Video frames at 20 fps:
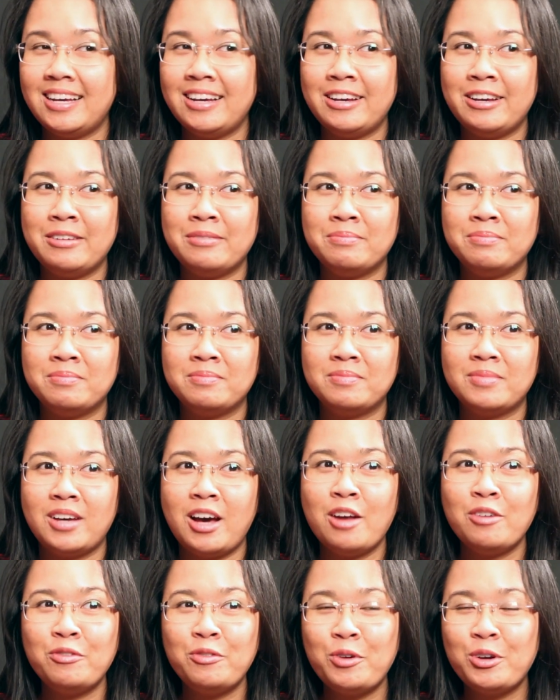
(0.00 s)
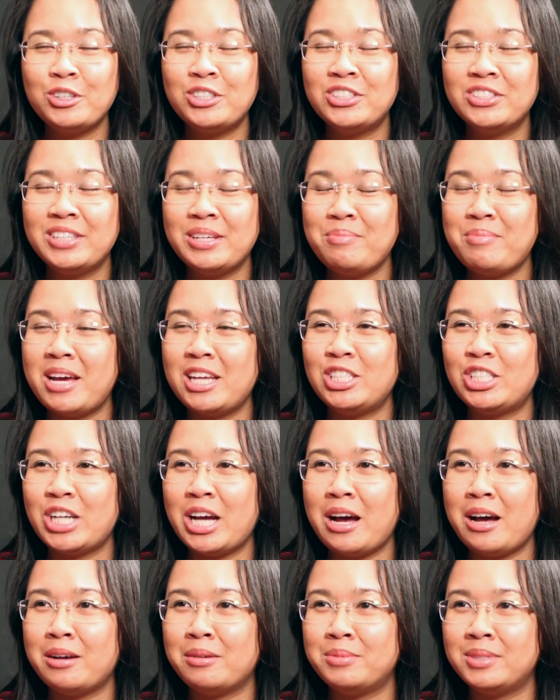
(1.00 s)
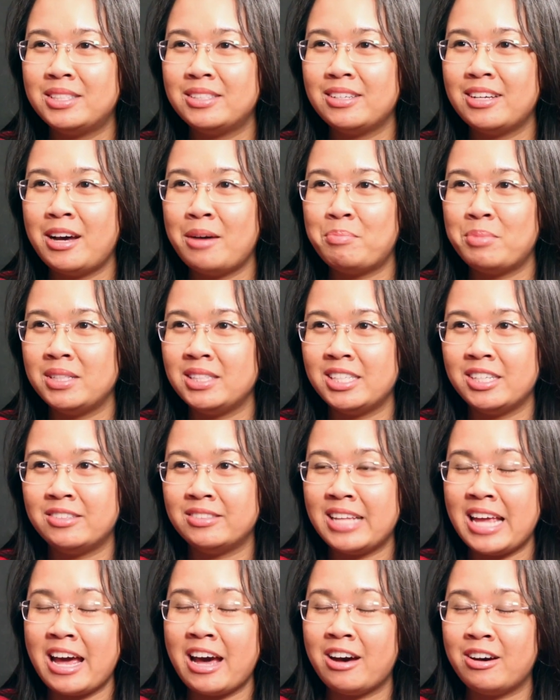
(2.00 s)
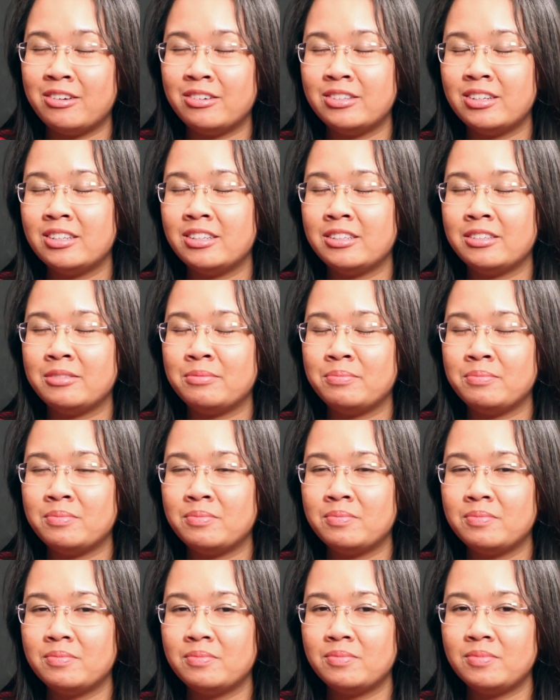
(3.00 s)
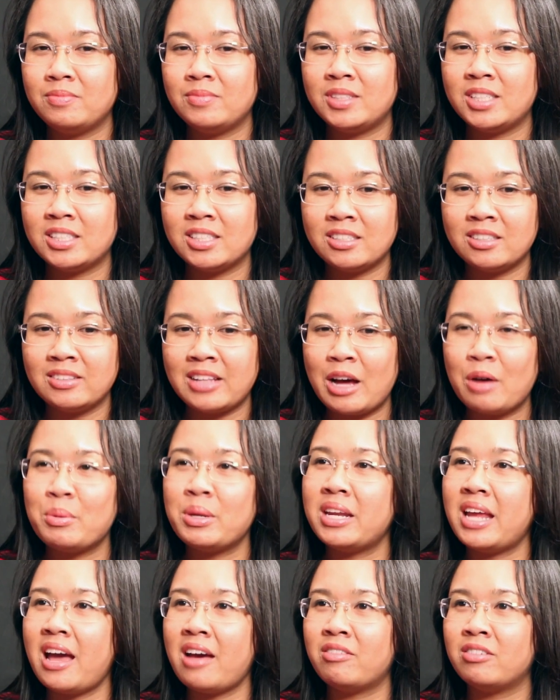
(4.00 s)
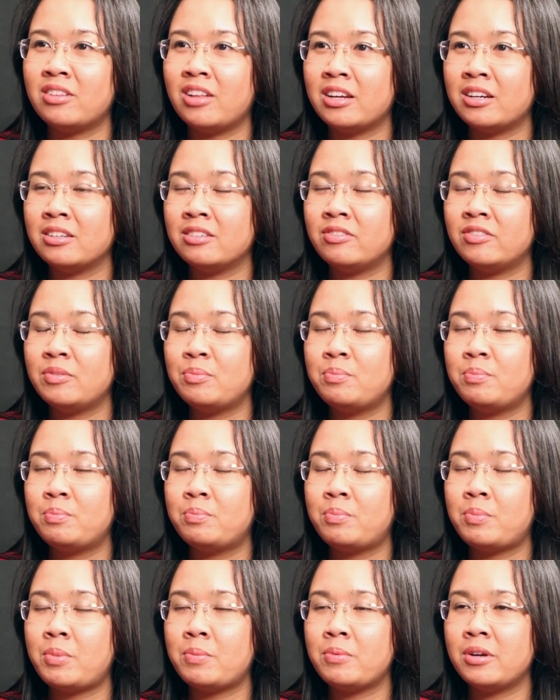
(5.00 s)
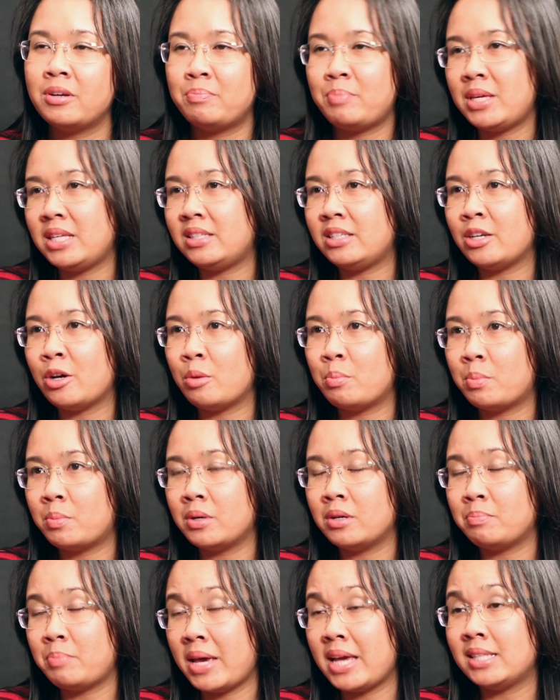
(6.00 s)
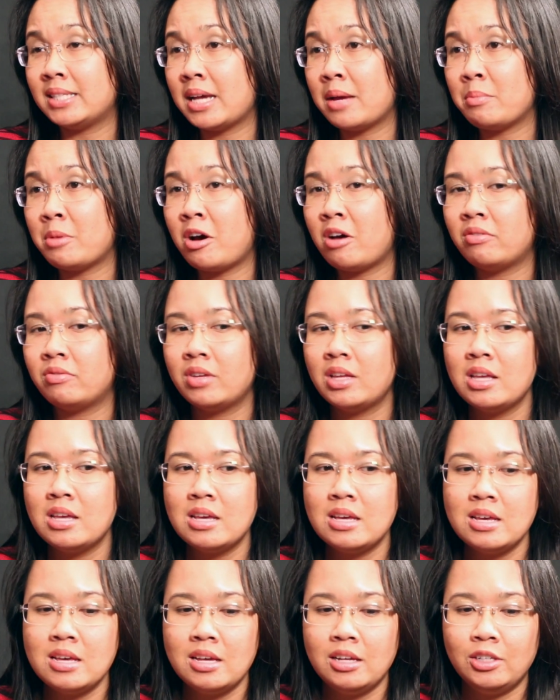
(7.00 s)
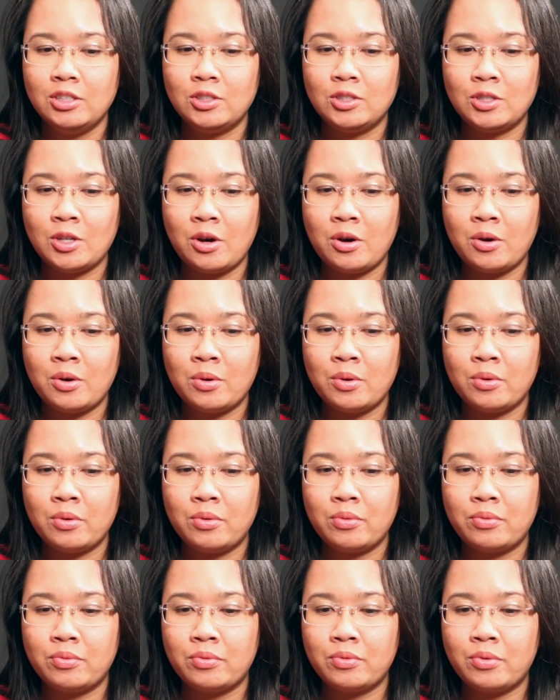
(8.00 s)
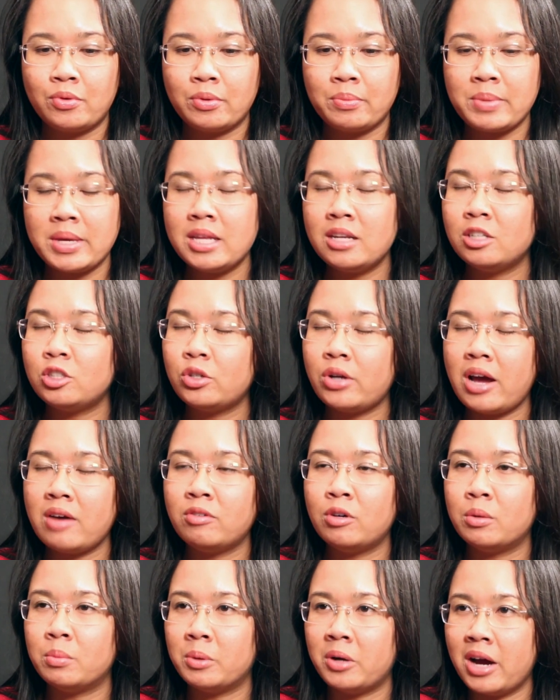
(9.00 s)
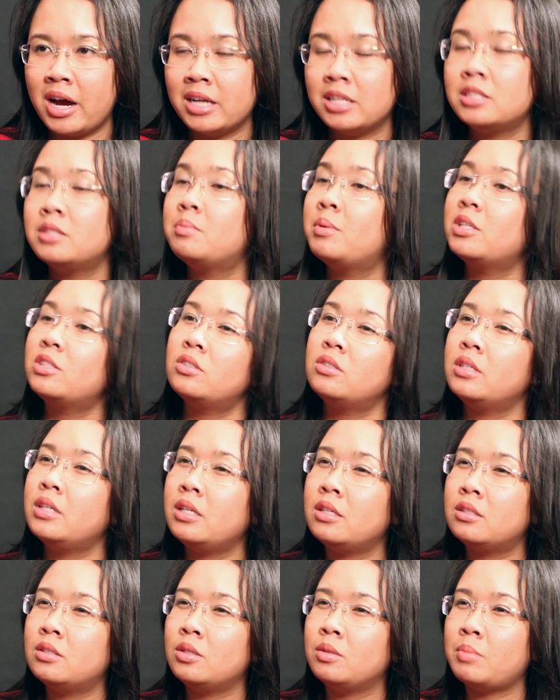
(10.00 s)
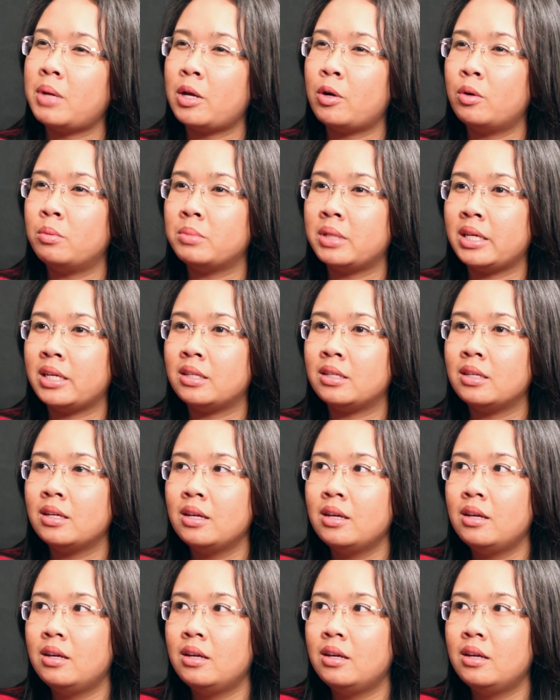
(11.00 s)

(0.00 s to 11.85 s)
Unfortunately, my jobs up until now doesn't allow me to have a lot of PTO, paid time off. So for me to travel abroad, especially to my homeland,